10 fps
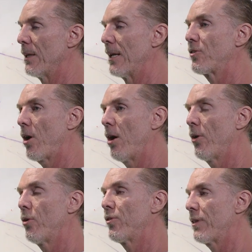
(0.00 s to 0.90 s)
Let's call
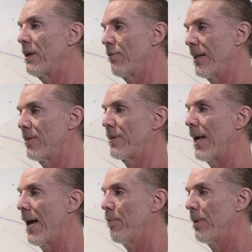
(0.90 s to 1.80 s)
those the events
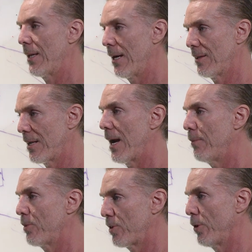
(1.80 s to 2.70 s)
that happened at a
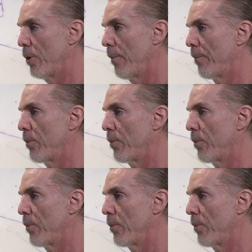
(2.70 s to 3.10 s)
time 2,